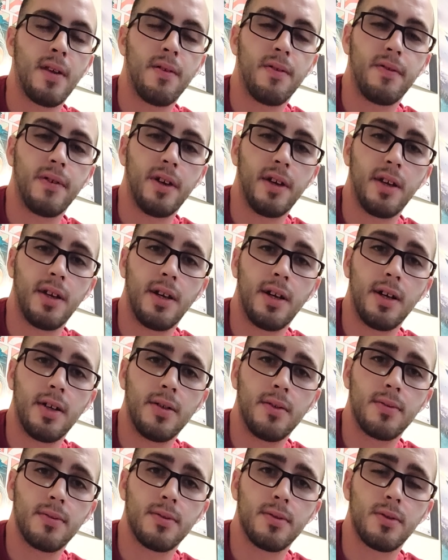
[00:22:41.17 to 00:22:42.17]
fake
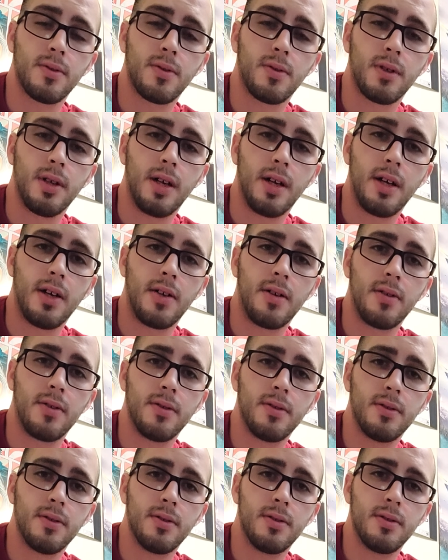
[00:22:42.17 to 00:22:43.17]
items, or how
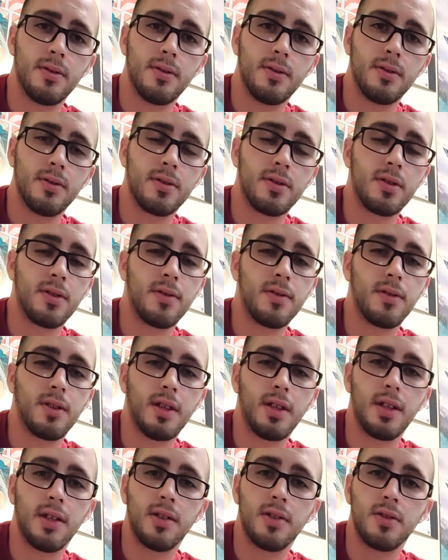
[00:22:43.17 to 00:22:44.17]
certain
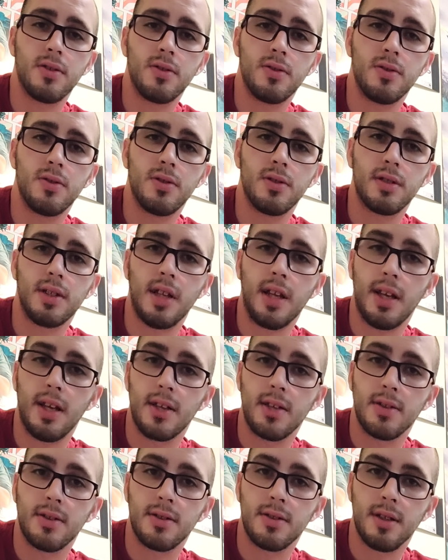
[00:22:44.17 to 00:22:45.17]
things you just
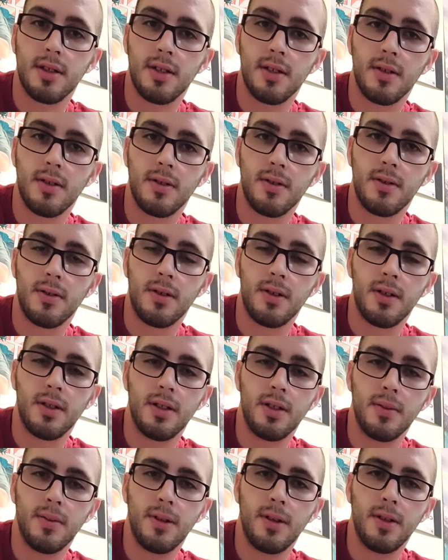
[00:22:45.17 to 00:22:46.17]
can't sell on
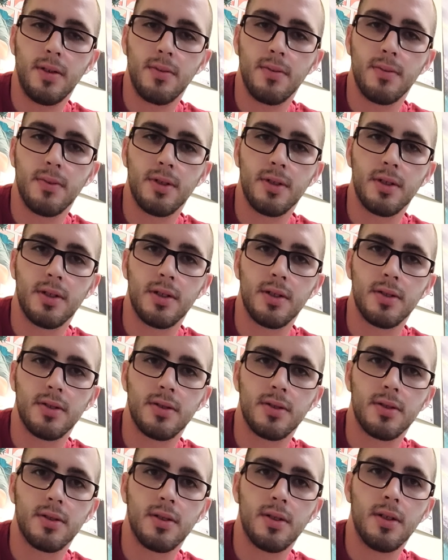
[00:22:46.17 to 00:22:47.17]
eBay because